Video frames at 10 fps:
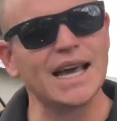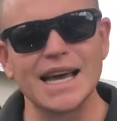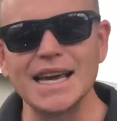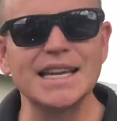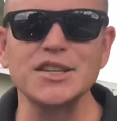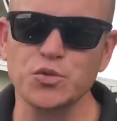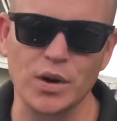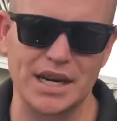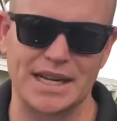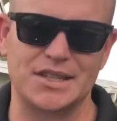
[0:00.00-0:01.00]
it is
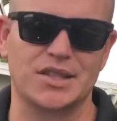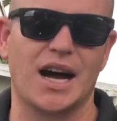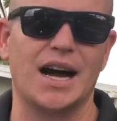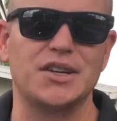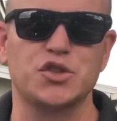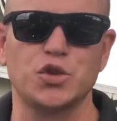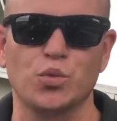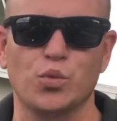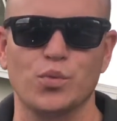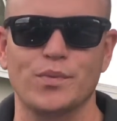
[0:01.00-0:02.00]
what it is, guys.
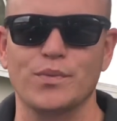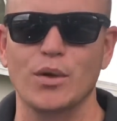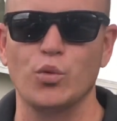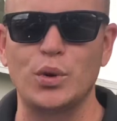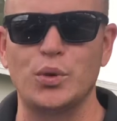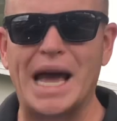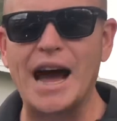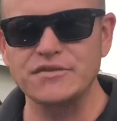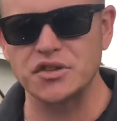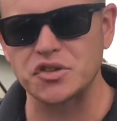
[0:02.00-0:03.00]
We
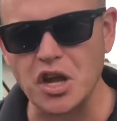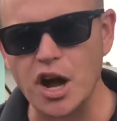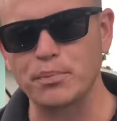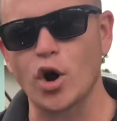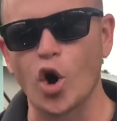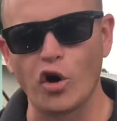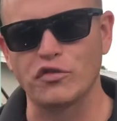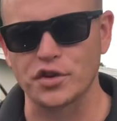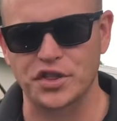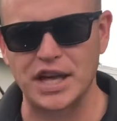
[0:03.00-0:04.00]
have to stop
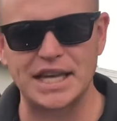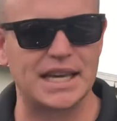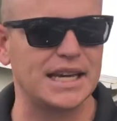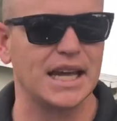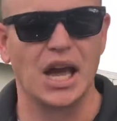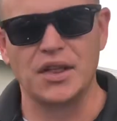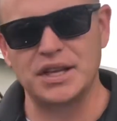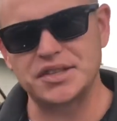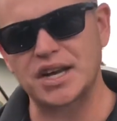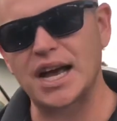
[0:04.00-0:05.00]
overthinking
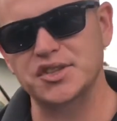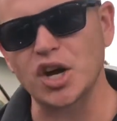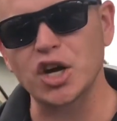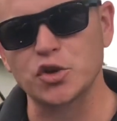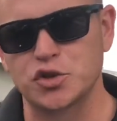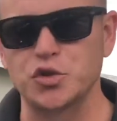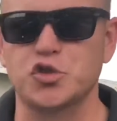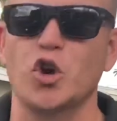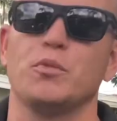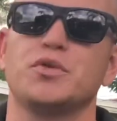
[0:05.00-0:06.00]
these SiO2
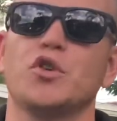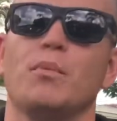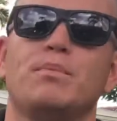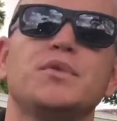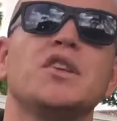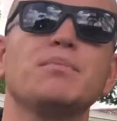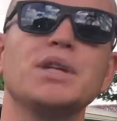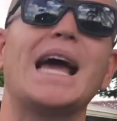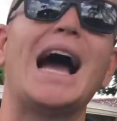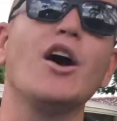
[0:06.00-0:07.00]
soaps. So
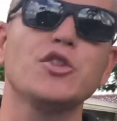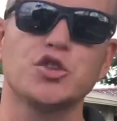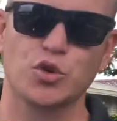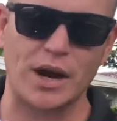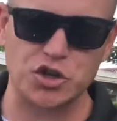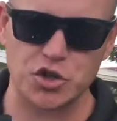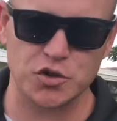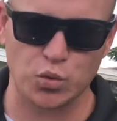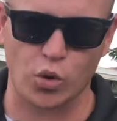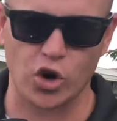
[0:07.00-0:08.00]
simply how the
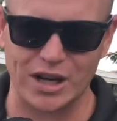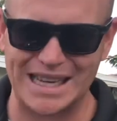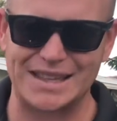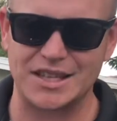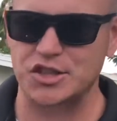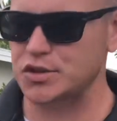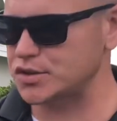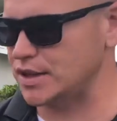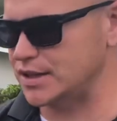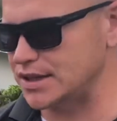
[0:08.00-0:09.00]
directions work in
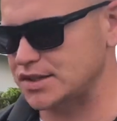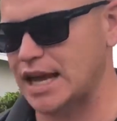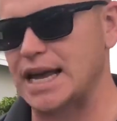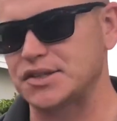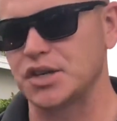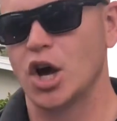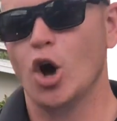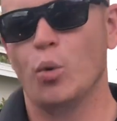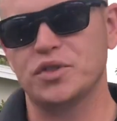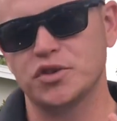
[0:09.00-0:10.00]
this case,
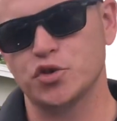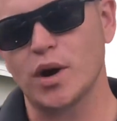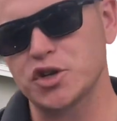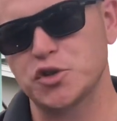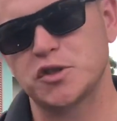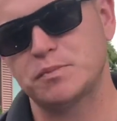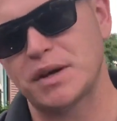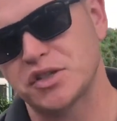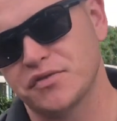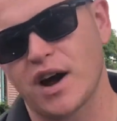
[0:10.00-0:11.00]
what the directions
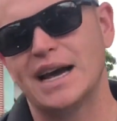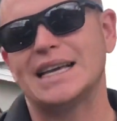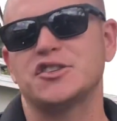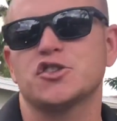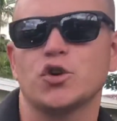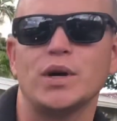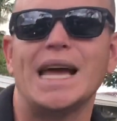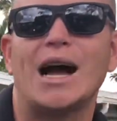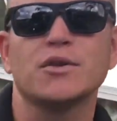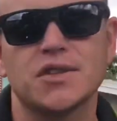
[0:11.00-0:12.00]
specify is 3
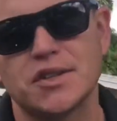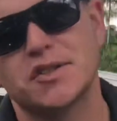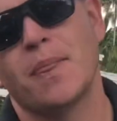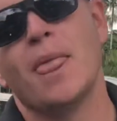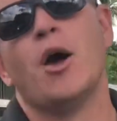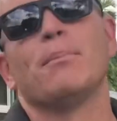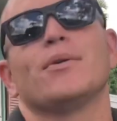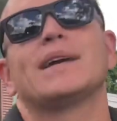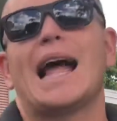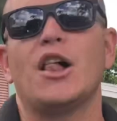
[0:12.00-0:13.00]
ounces
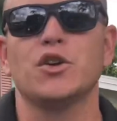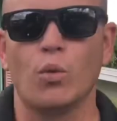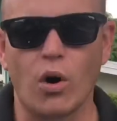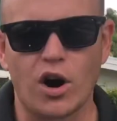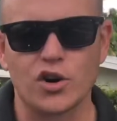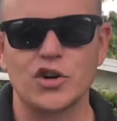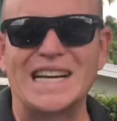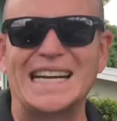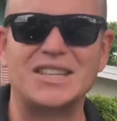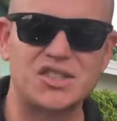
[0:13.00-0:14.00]
per gallon of water
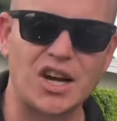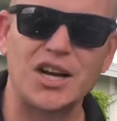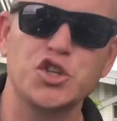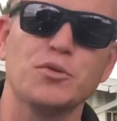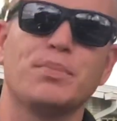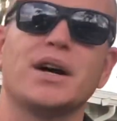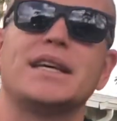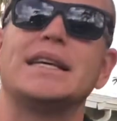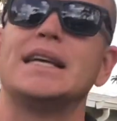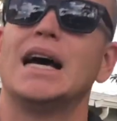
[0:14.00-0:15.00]
inside your
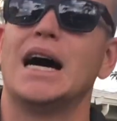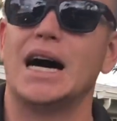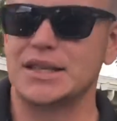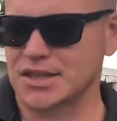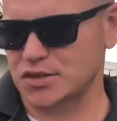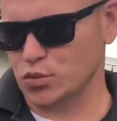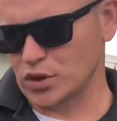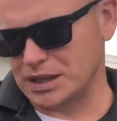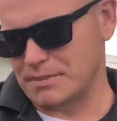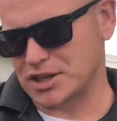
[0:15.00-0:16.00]
bucket. It doesn't
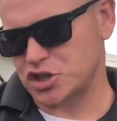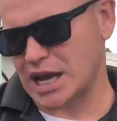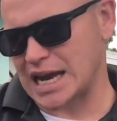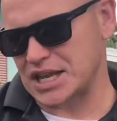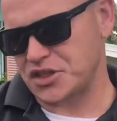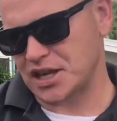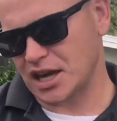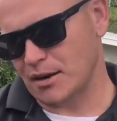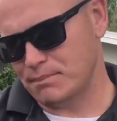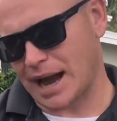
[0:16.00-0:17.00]
really mention anything
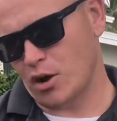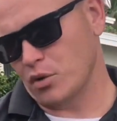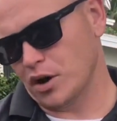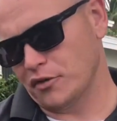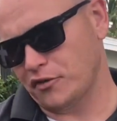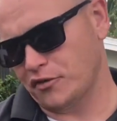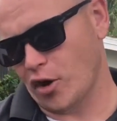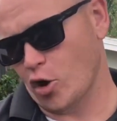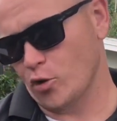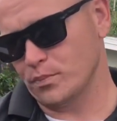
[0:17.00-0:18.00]
about a
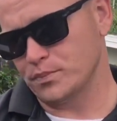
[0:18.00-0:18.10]
foam